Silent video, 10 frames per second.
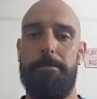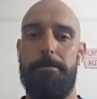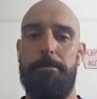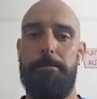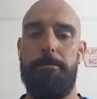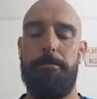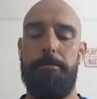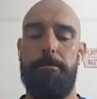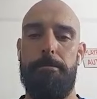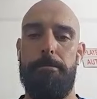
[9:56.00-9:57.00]

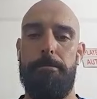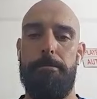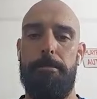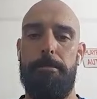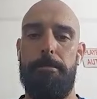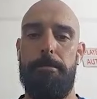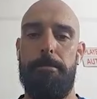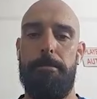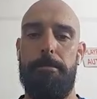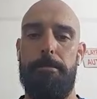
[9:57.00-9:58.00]

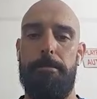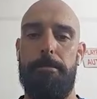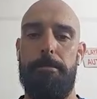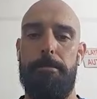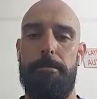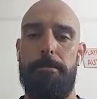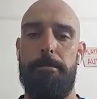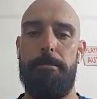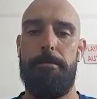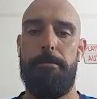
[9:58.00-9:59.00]

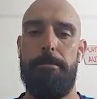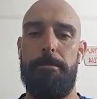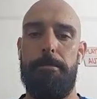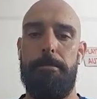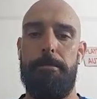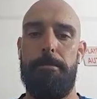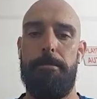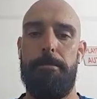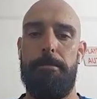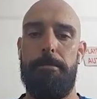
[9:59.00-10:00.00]

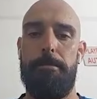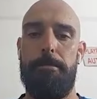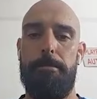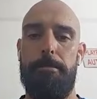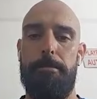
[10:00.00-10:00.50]
No words are spoken by the person on screen.